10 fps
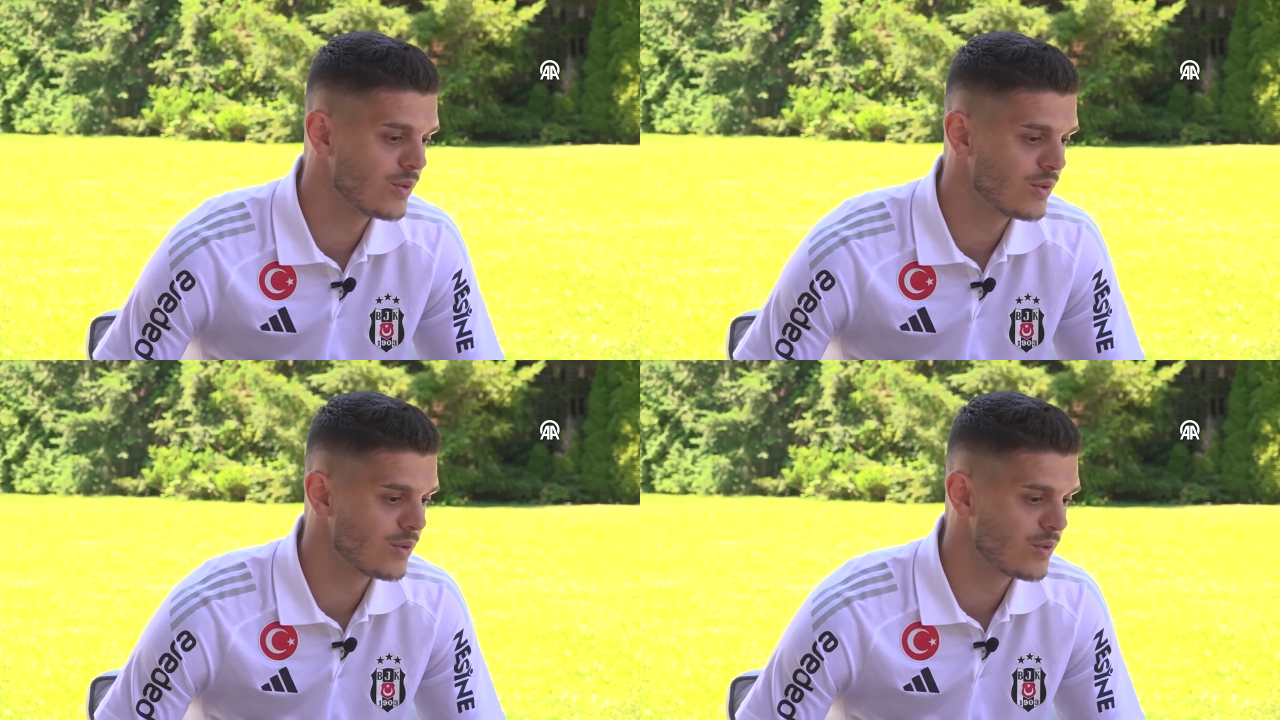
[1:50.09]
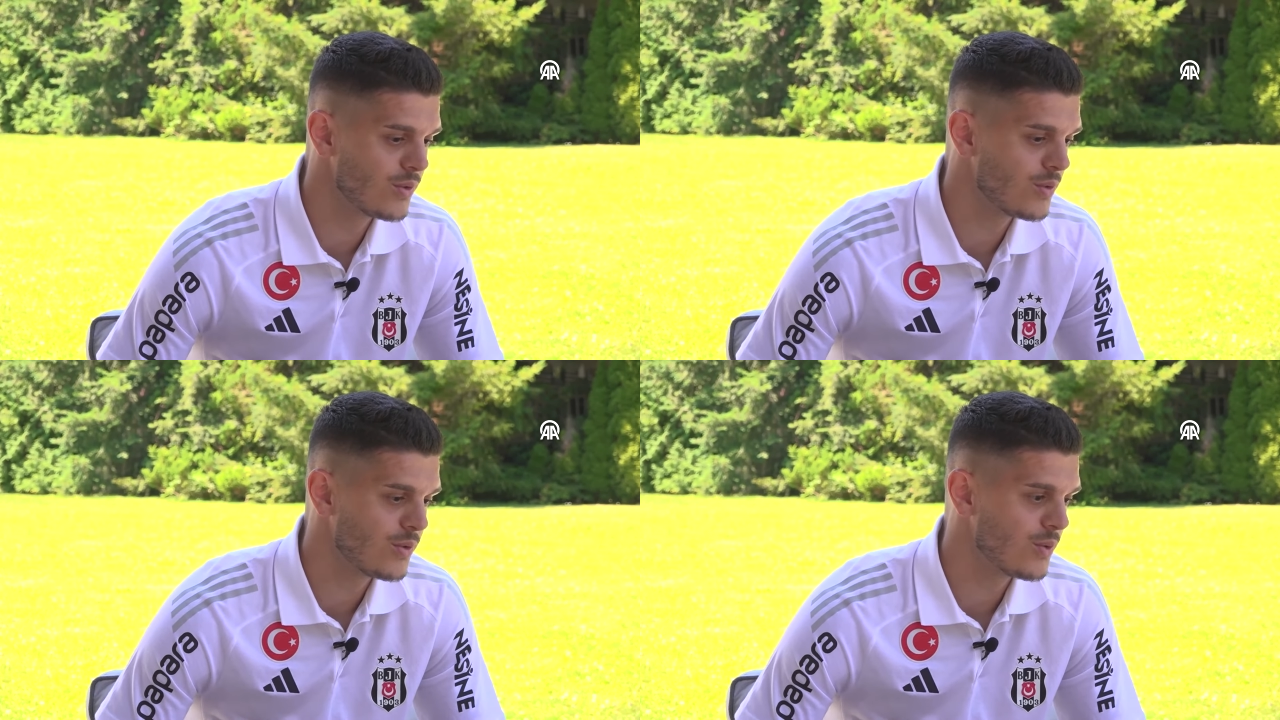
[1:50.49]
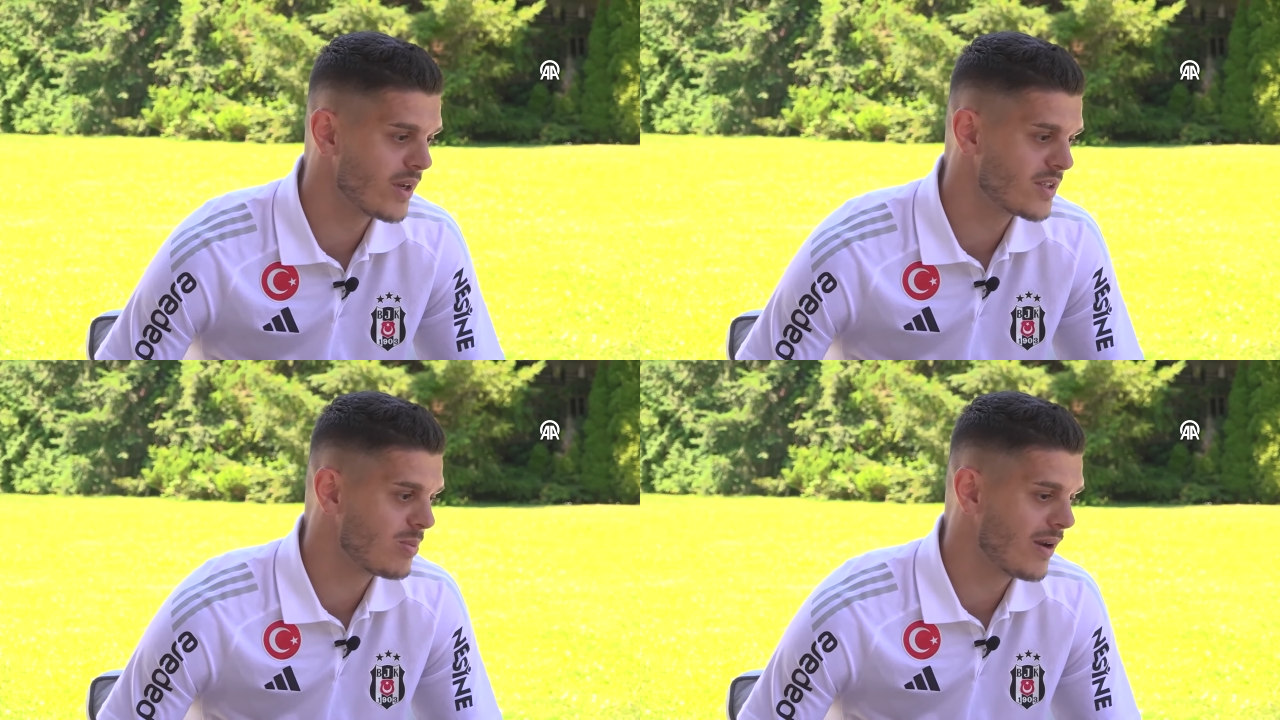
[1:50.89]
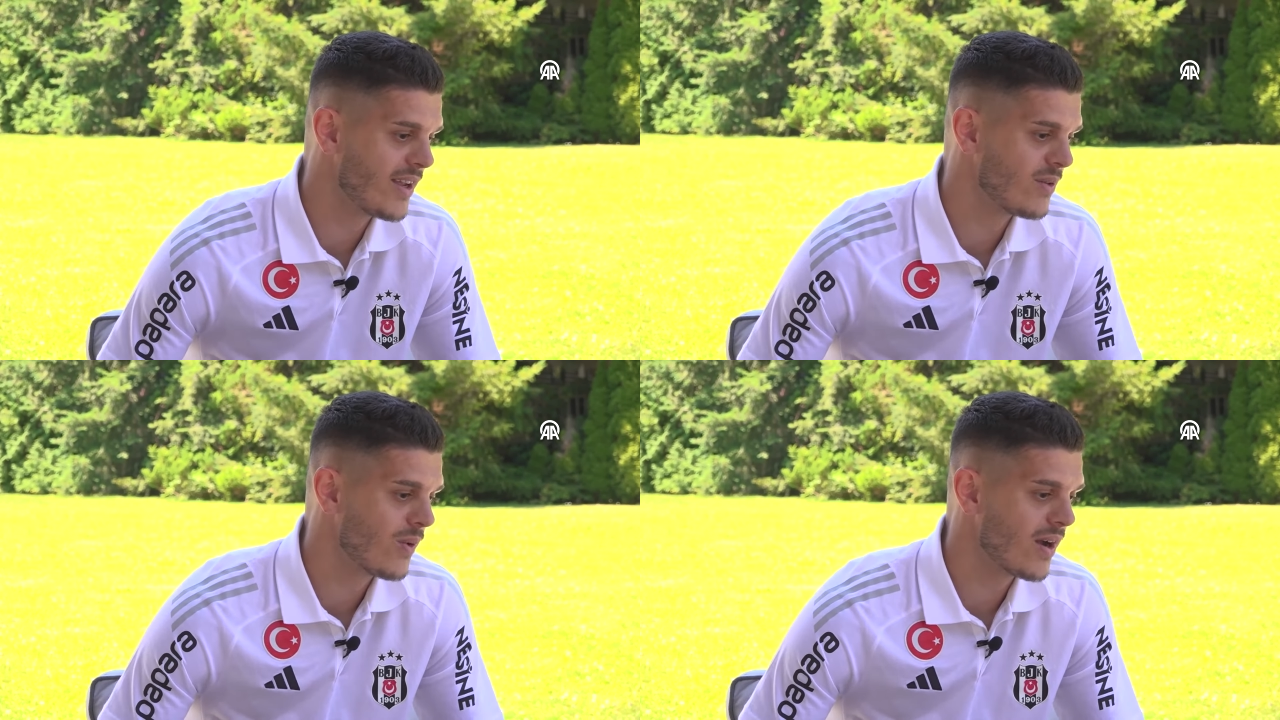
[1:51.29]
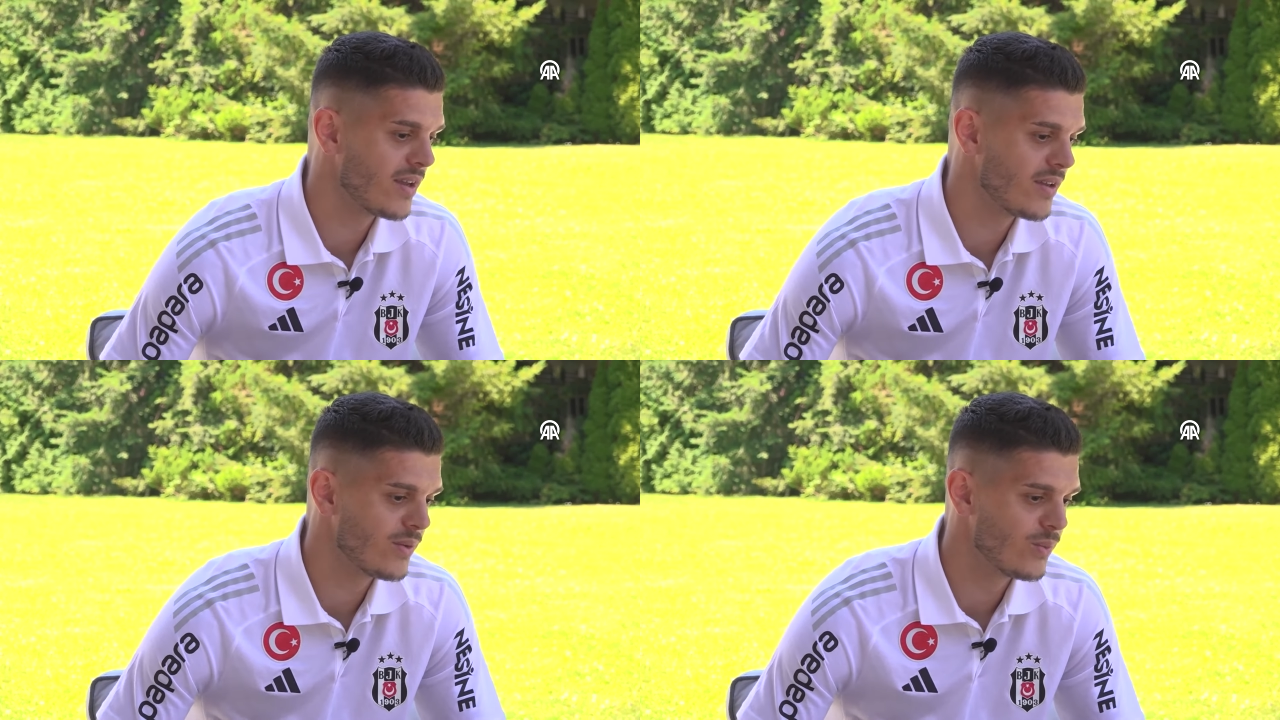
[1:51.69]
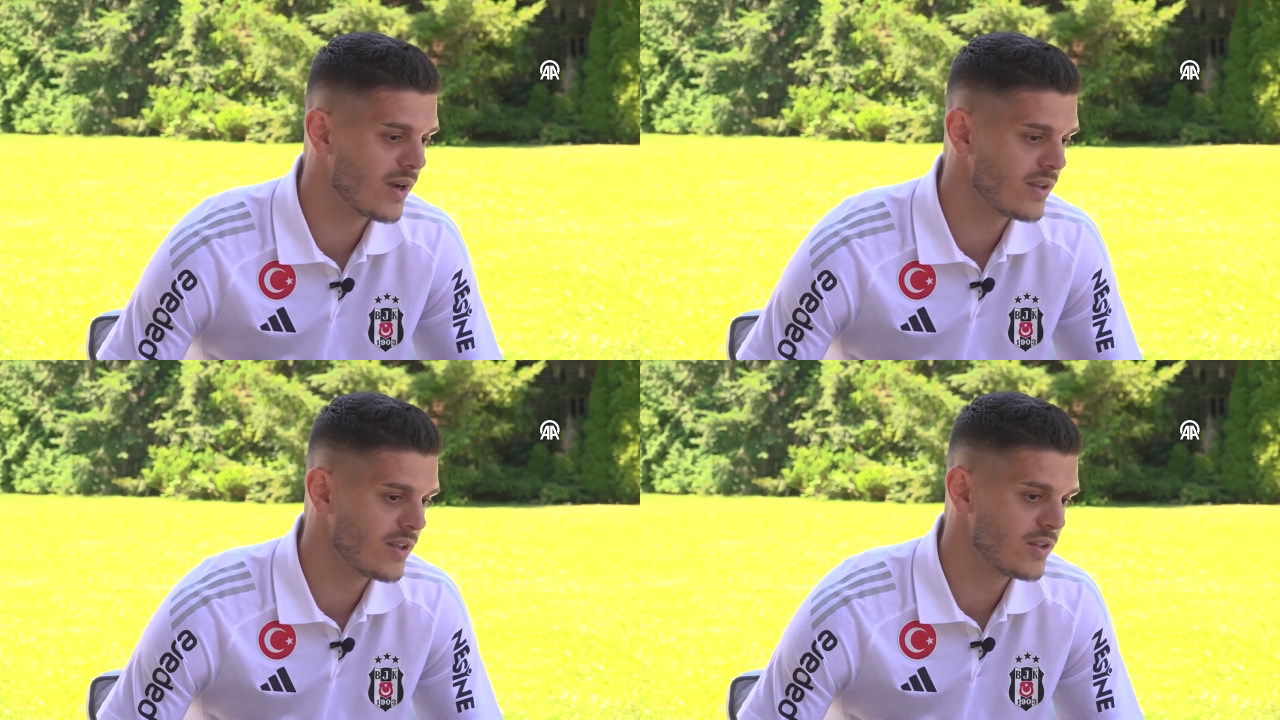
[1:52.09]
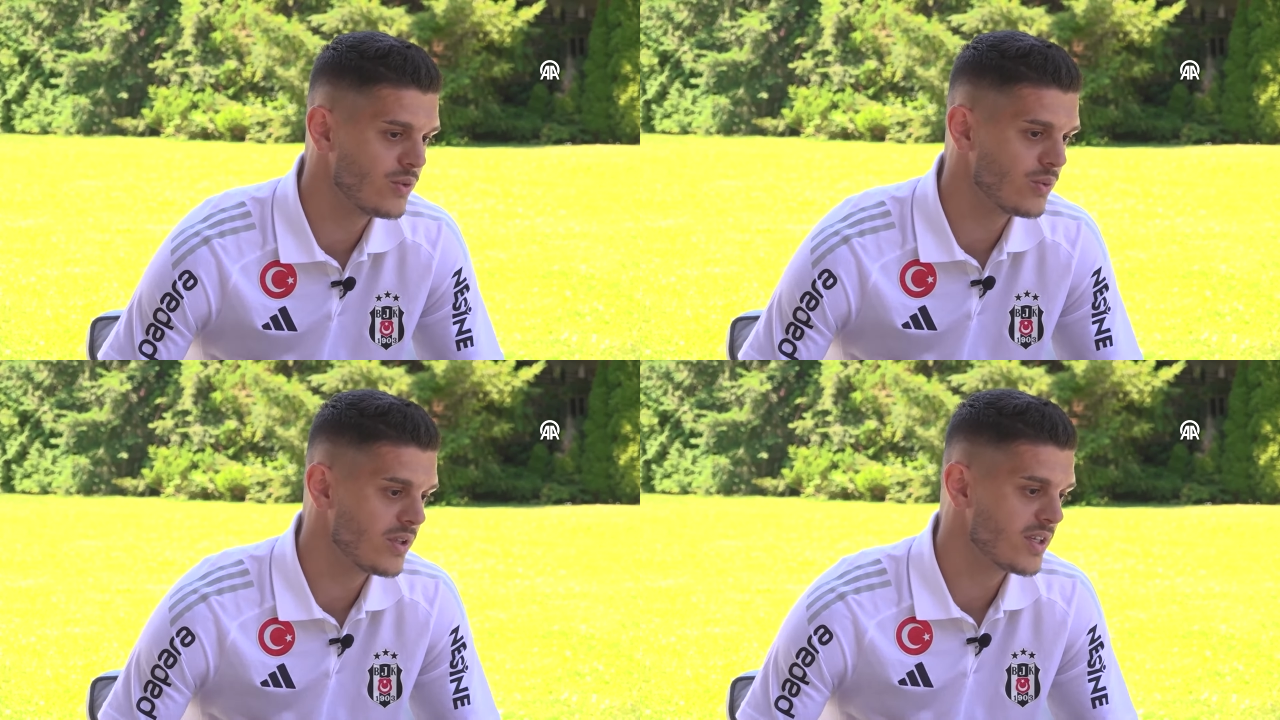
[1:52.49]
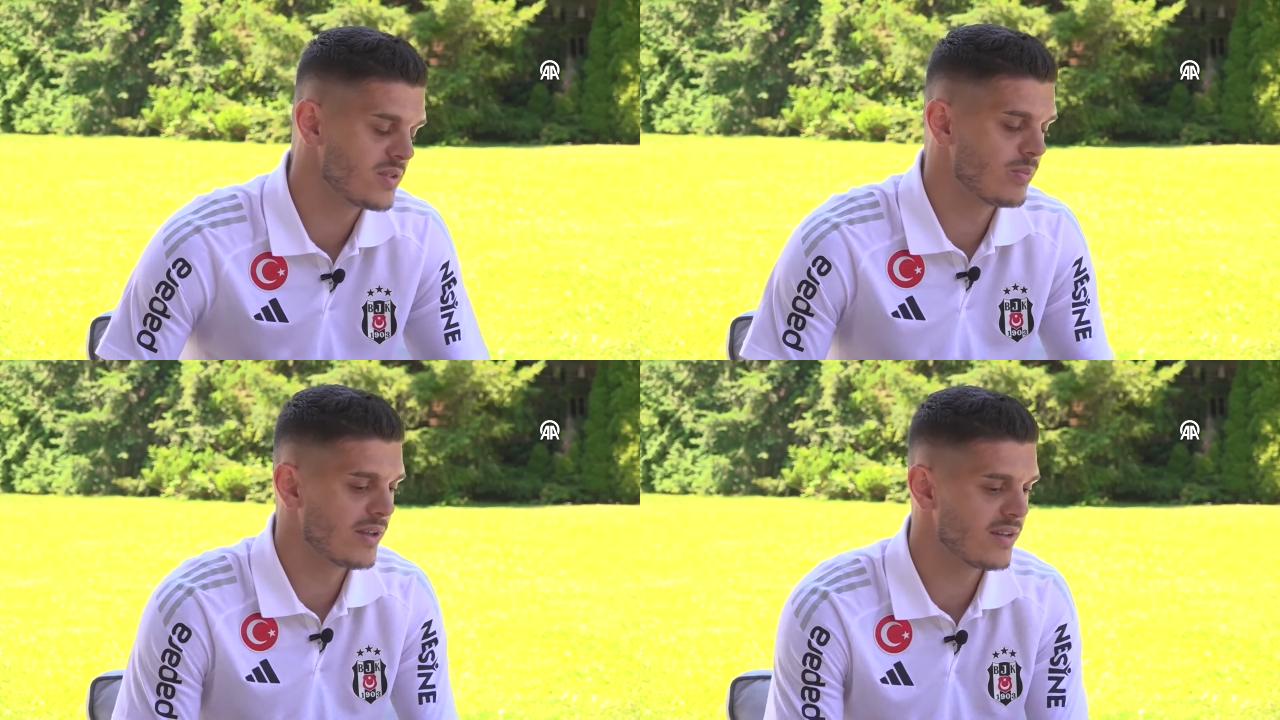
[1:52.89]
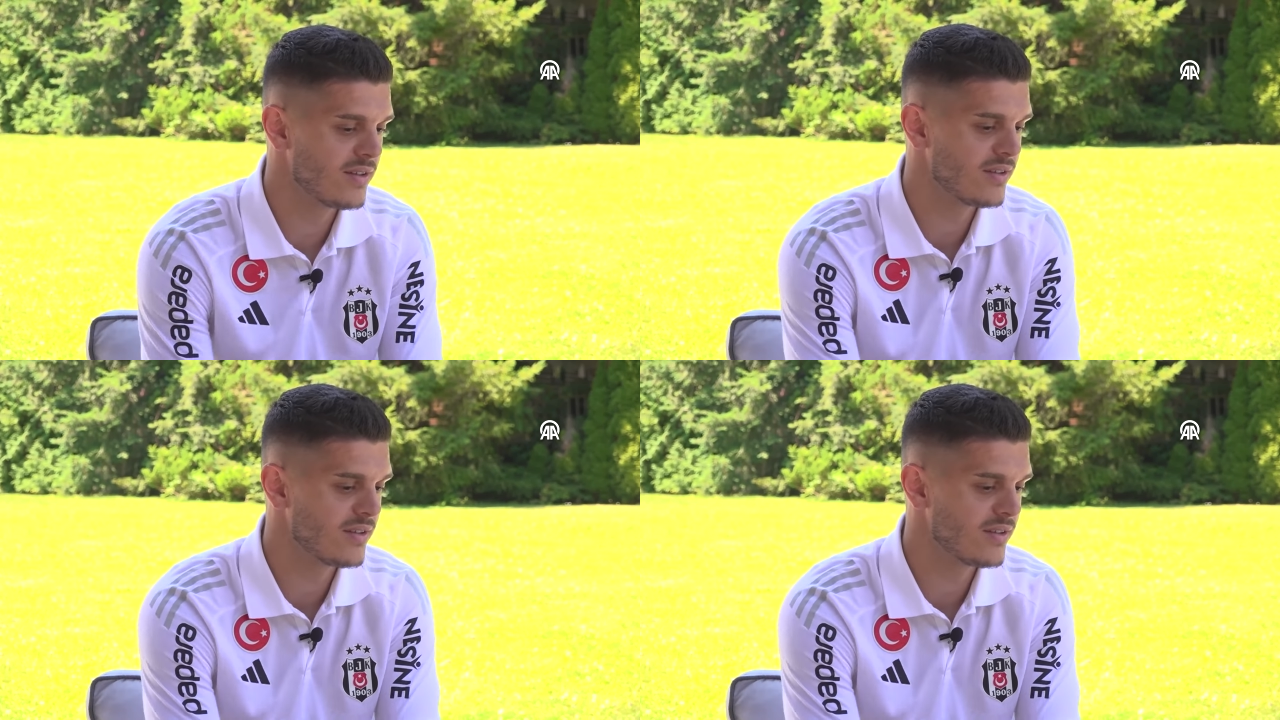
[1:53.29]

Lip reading: to explain why they do this, but.